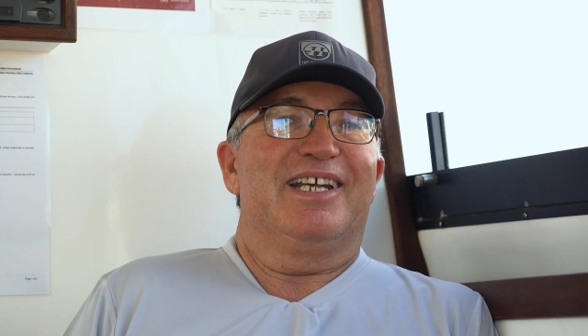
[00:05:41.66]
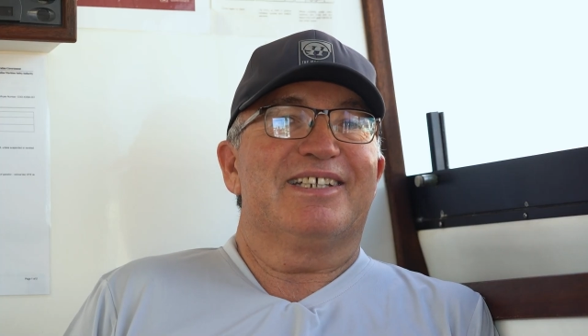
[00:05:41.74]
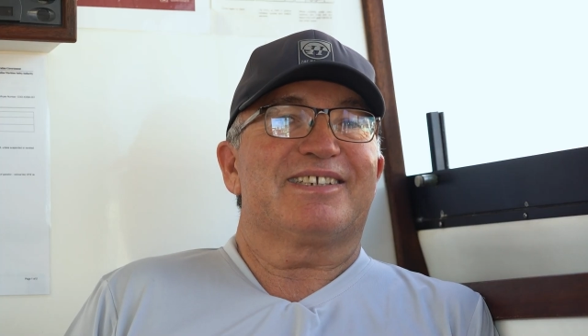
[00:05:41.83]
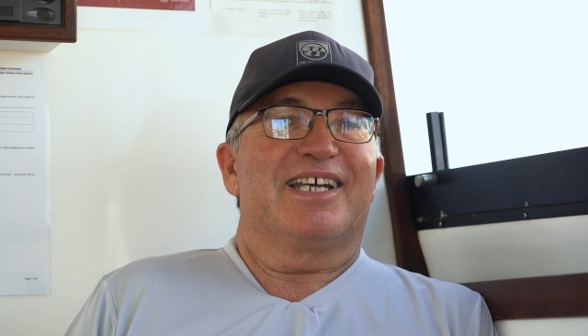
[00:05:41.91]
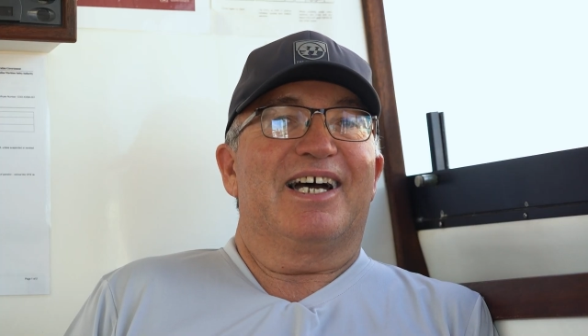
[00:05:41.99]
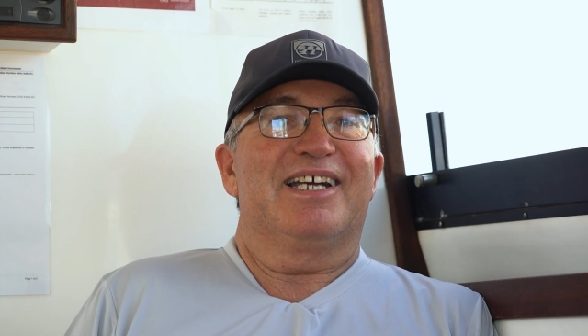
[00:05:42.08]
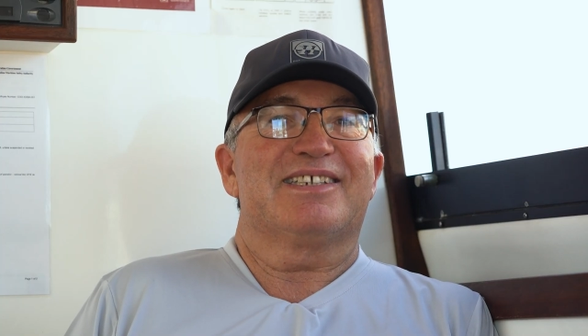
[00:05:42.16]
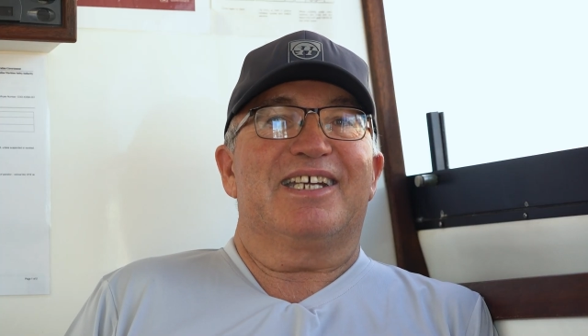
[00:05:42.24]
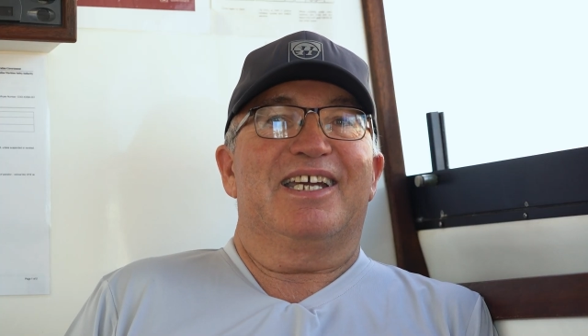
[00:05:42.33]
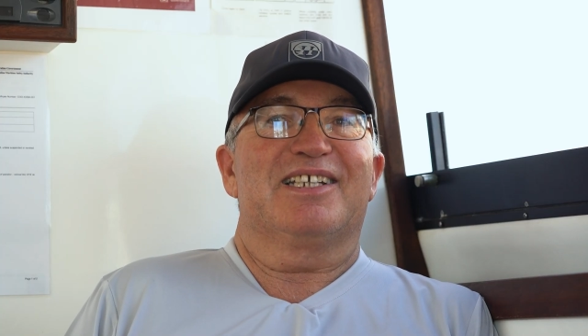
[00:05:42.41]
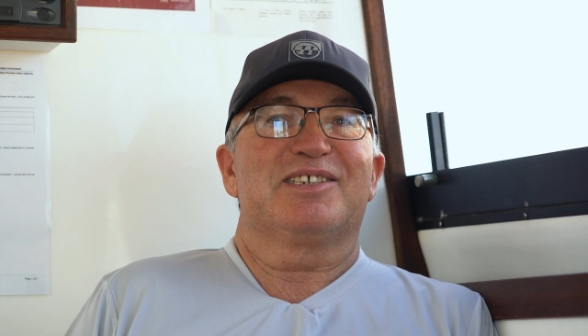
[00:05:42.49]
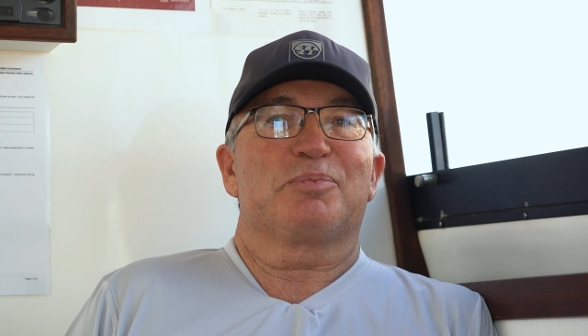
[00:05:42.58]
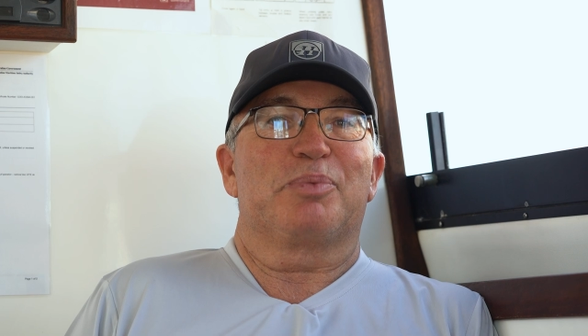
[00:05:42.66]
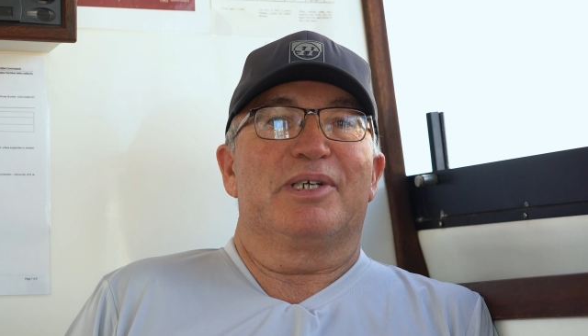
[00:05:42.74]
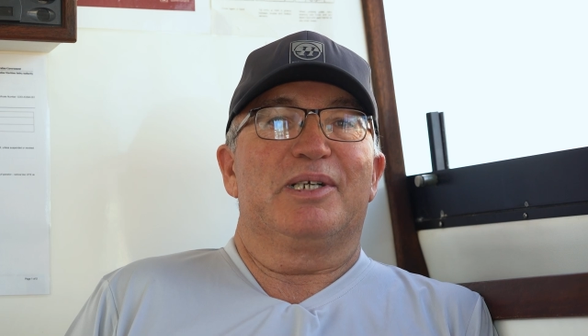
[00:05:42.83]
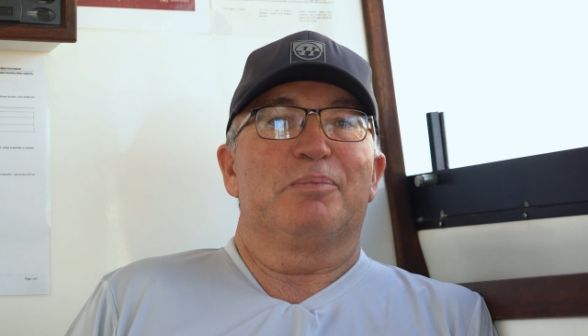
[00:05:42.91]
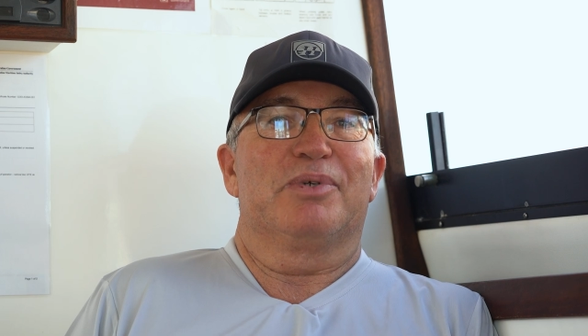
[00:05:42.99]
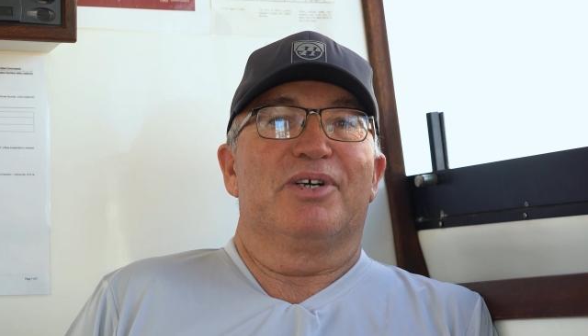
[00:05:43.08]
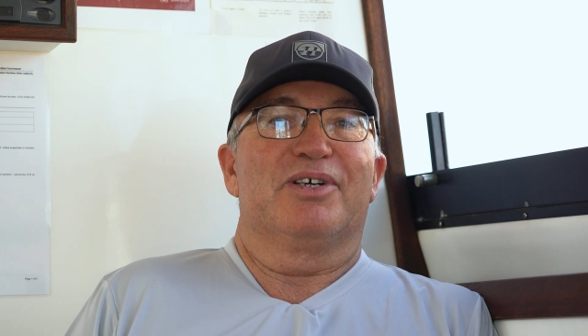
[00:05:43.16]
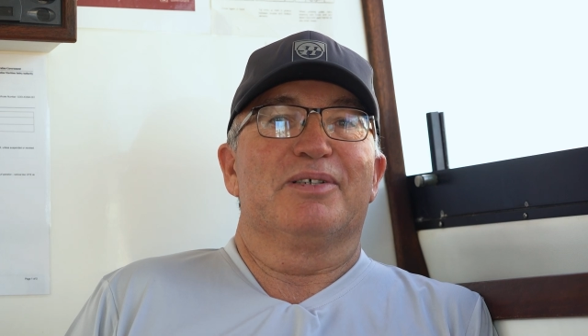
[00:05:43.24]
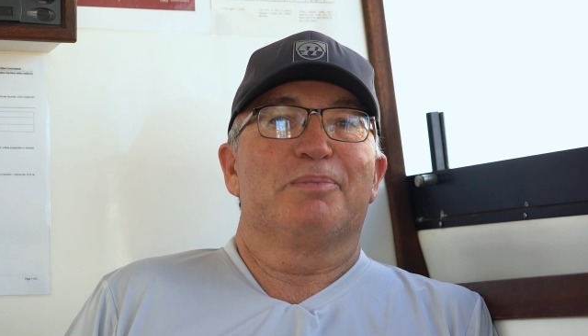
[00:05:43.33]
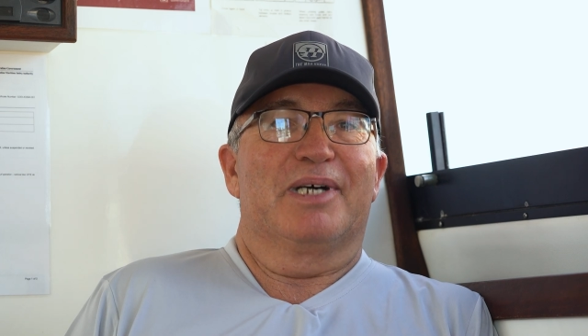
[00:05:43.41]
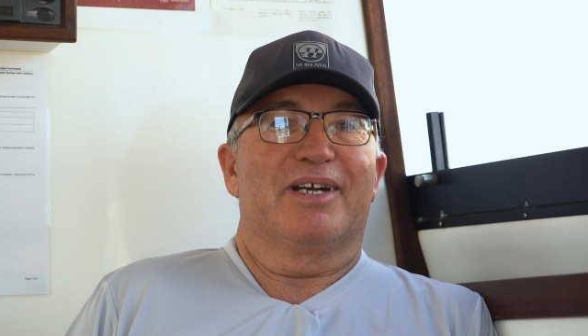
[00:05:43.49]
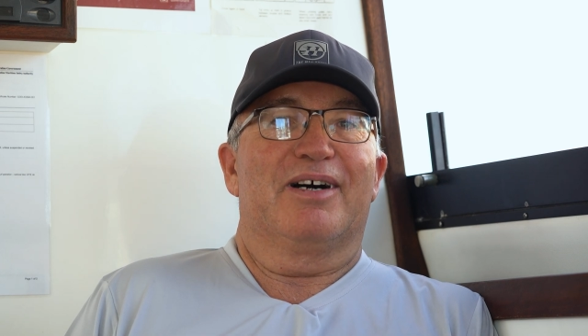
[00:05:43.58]
these days sounds pretty
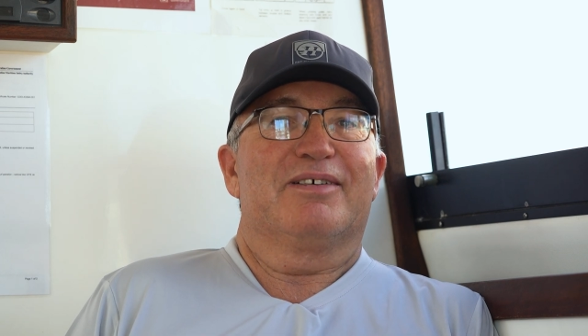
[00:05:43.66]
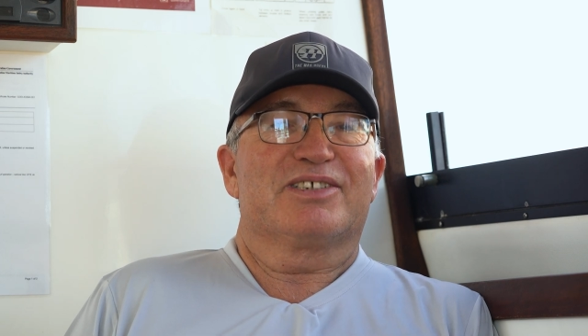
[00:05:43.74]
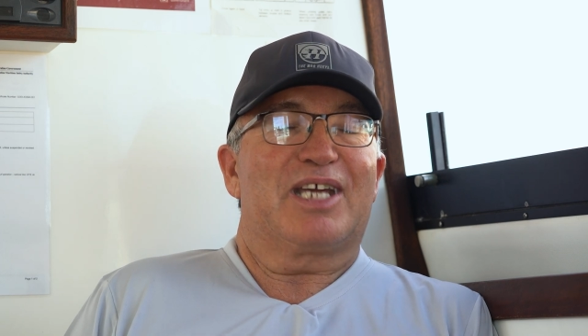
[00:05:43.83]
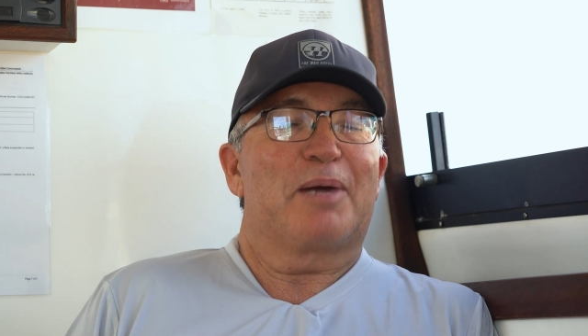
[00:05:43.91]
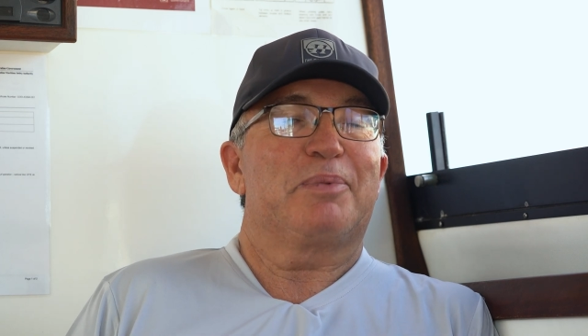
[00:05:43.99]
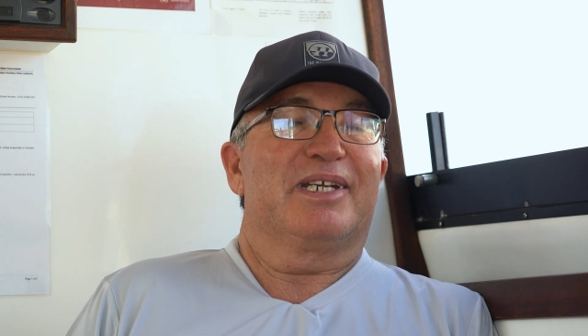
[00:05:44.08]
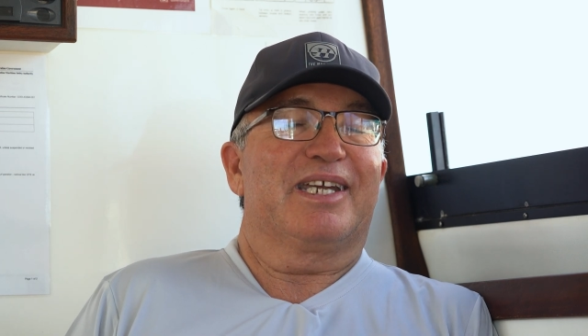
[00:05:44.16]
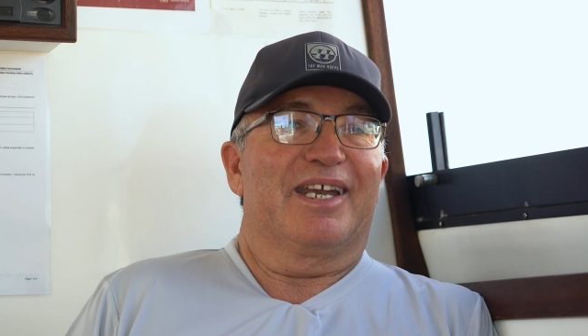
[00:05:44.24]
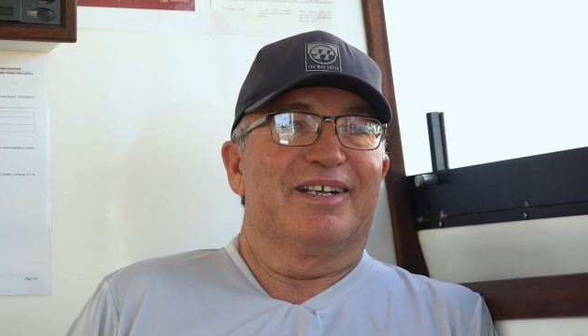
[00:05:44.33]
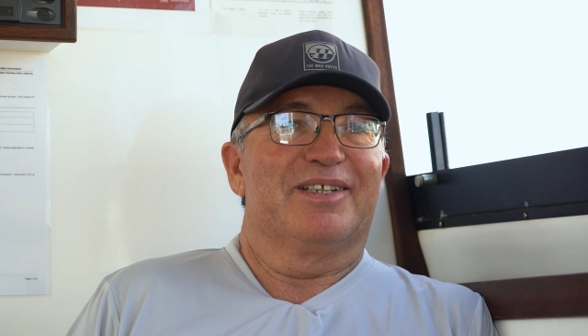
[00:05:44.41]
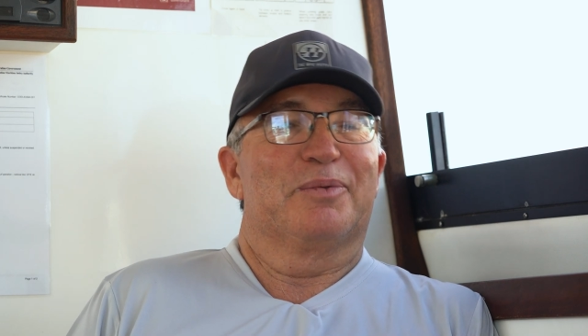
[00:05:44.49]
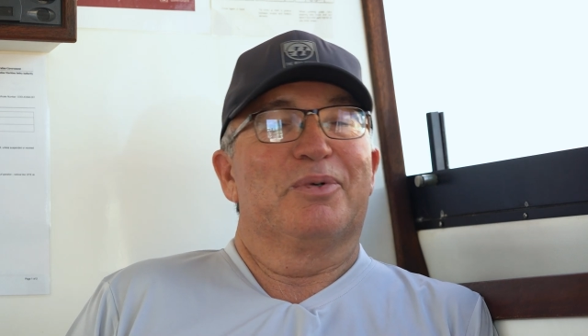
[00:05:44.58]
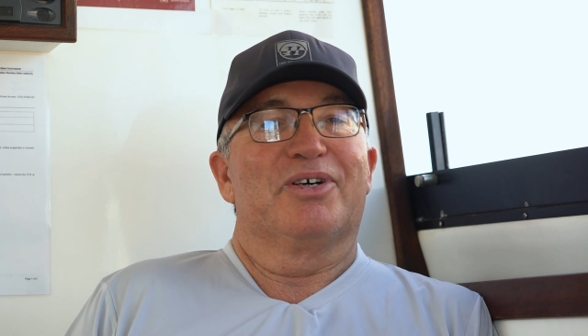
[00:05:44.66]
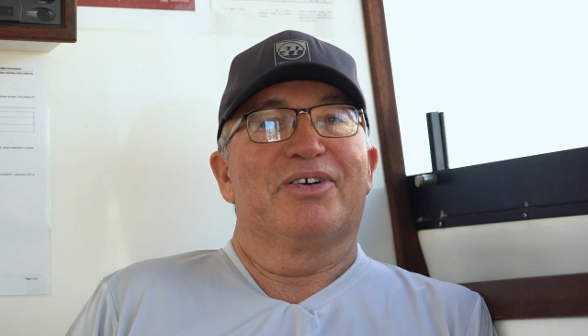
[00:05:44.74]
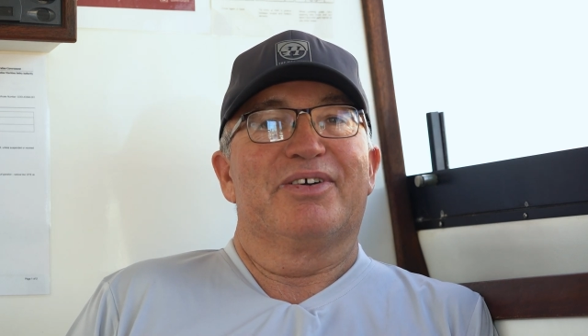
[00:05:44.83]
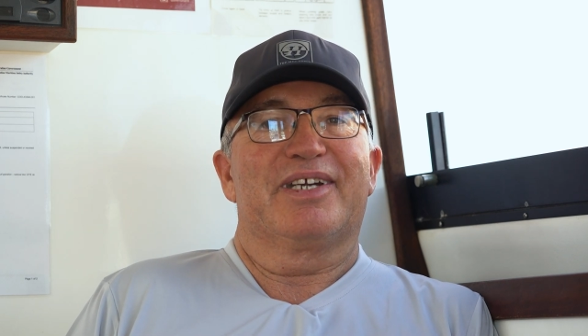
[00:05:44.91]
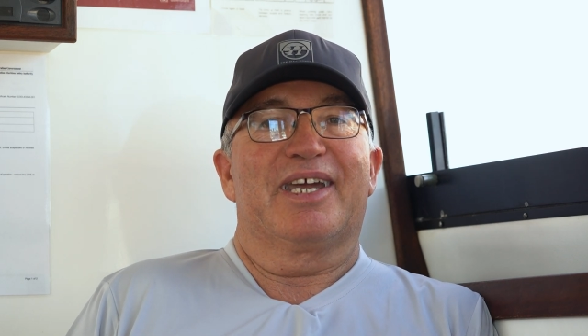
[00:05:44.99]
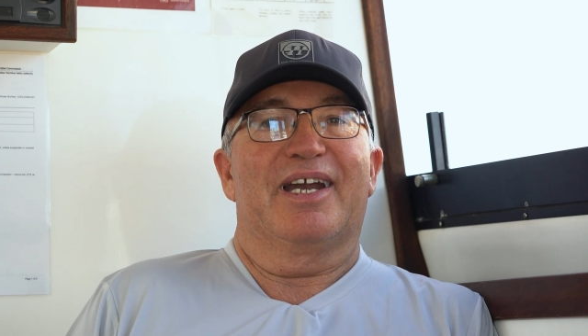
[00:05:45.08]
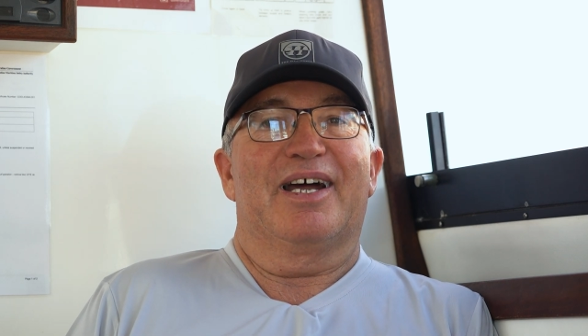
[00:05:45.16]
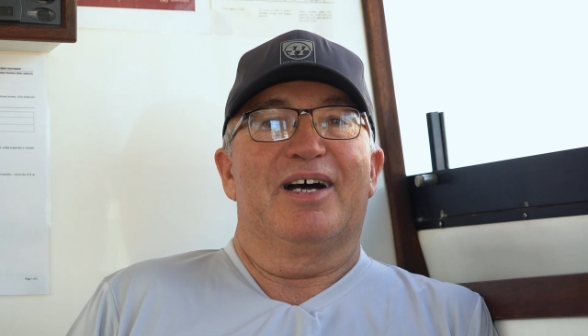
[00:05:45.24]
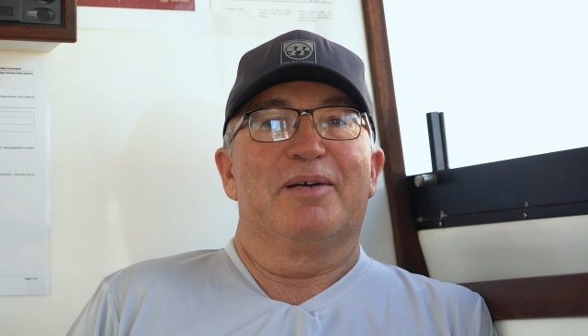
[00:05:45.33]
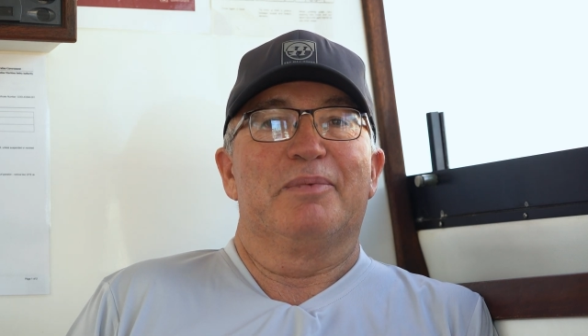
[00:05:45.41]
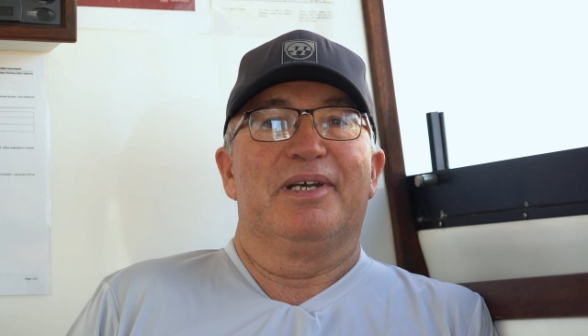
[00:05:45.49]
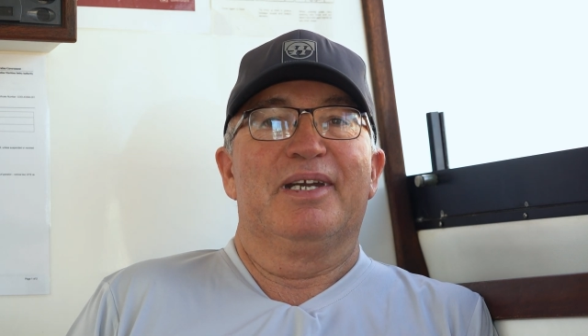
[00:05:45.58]
brutal, but I was happy to get in the water and get home.